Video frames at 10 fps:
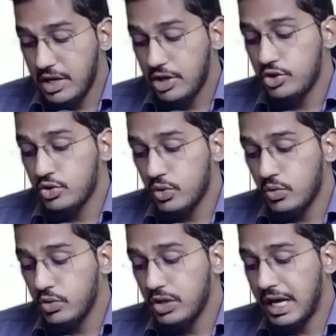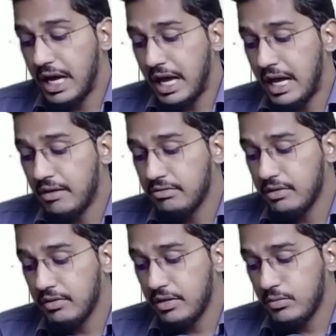You would have
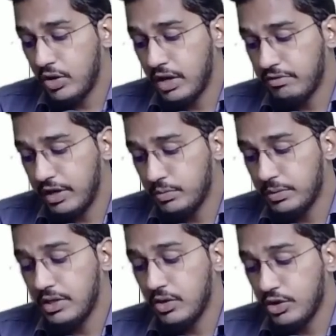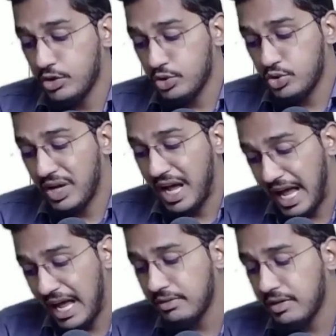given modified opinion, or you should
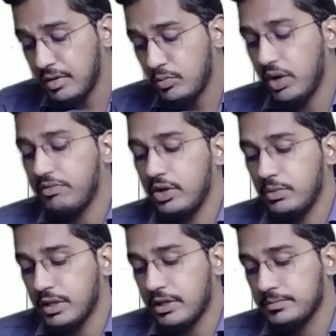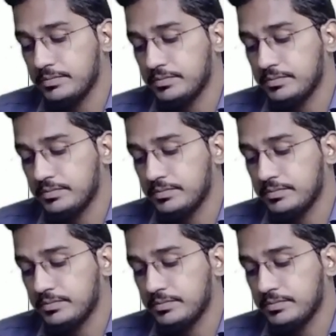have given modified opinion.